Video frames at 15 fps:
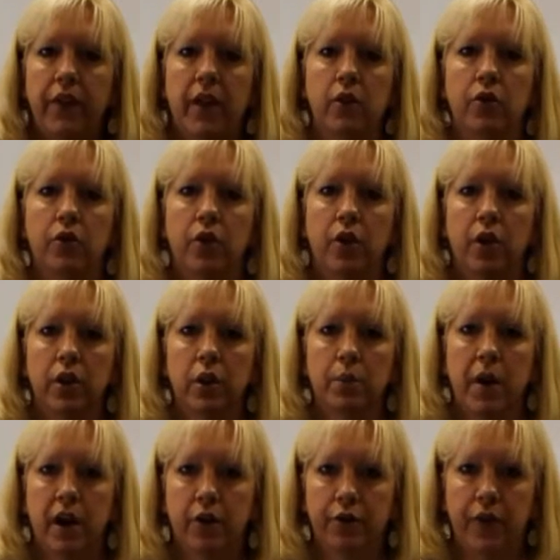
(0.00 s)
learn all the
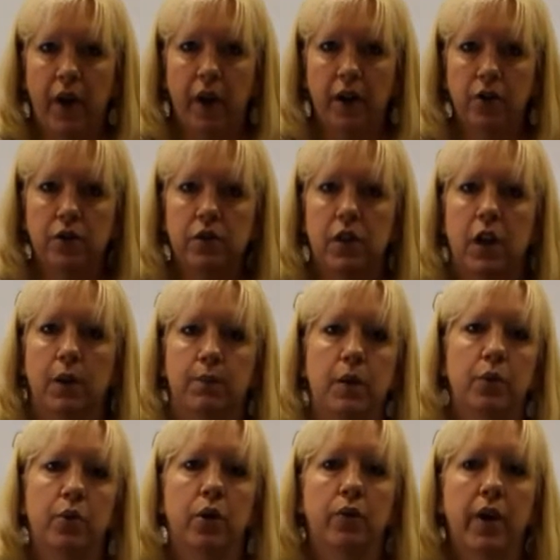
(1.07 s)
modifiers that can be
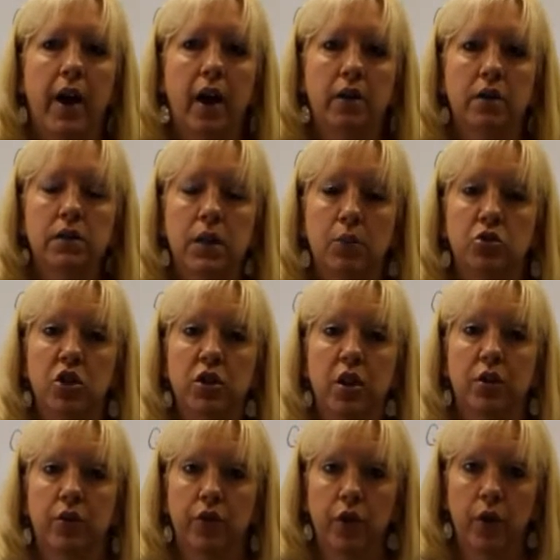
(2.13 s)
put around the subject and a
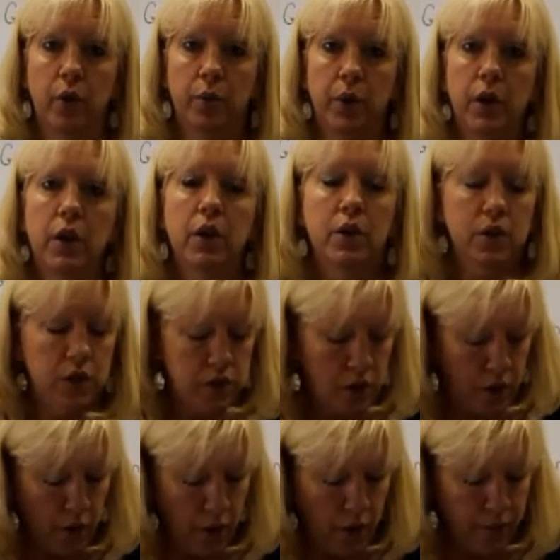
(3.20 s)
verb.
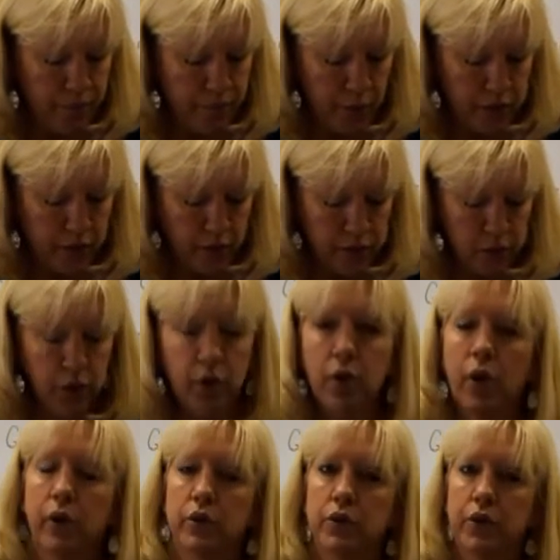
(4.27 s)
So, but those are the
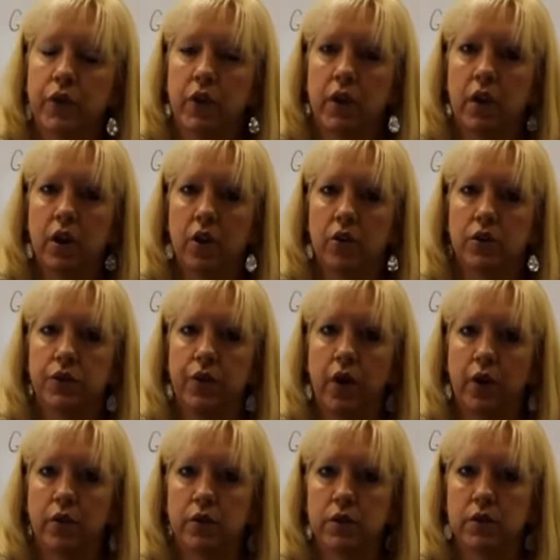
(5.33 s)
goals for the year as far
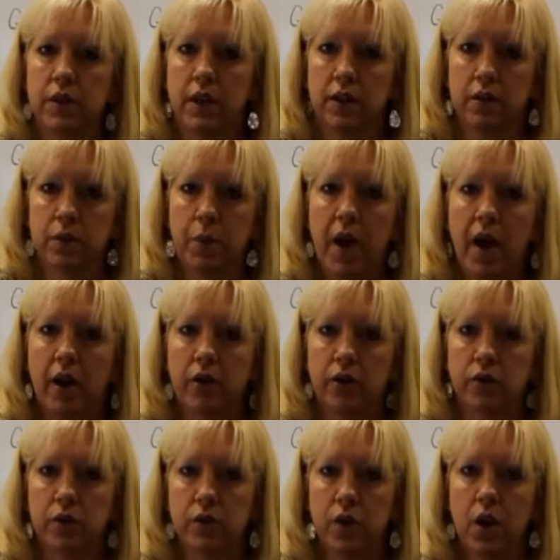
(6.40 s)
as sentence
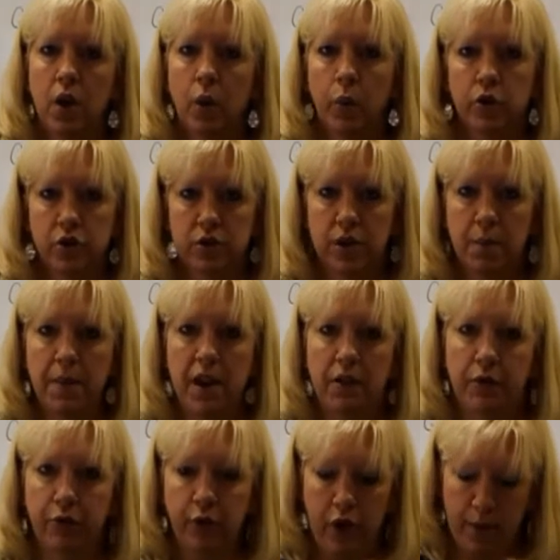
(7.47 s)
patterns, which is the main
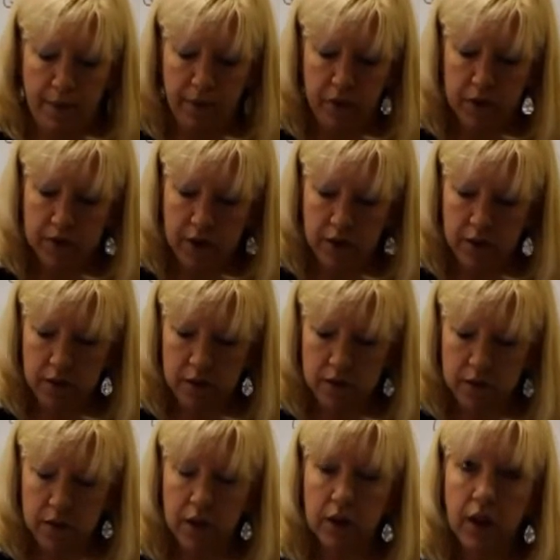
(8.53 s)
frame of the
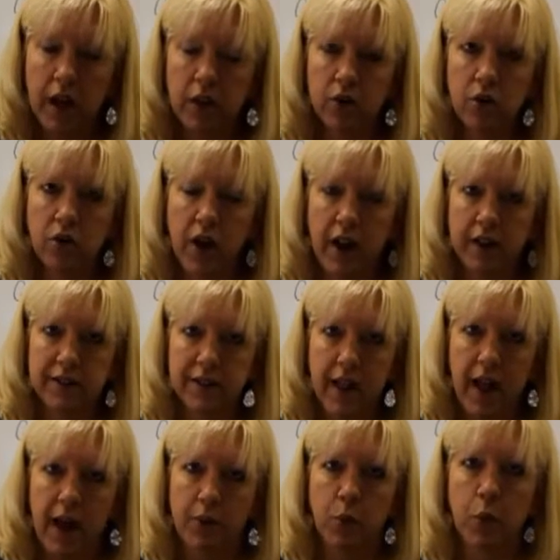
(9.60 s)
sentence. In later grades, they
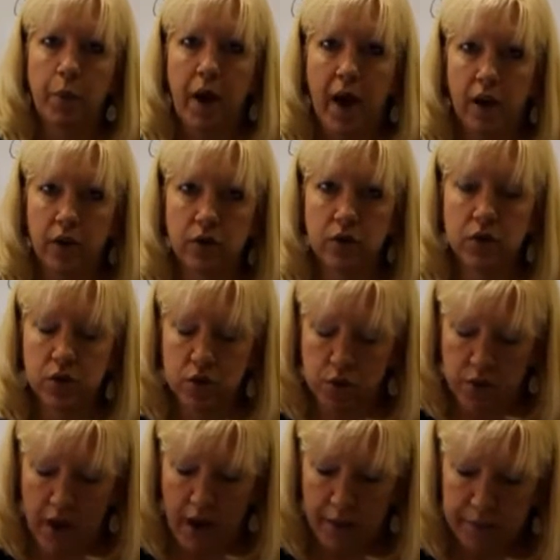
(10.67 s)
add more patterns to
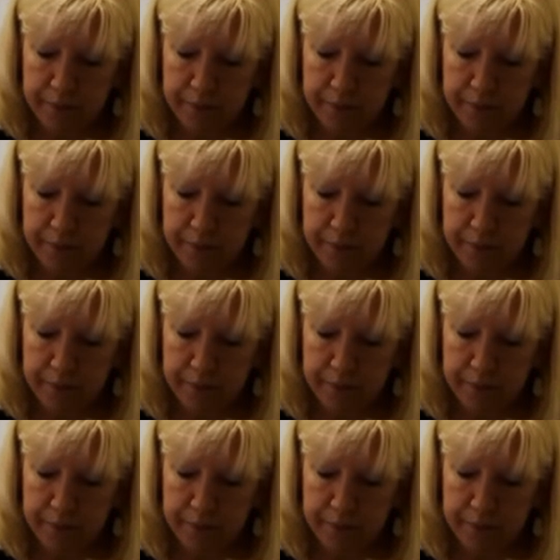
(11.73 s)
that.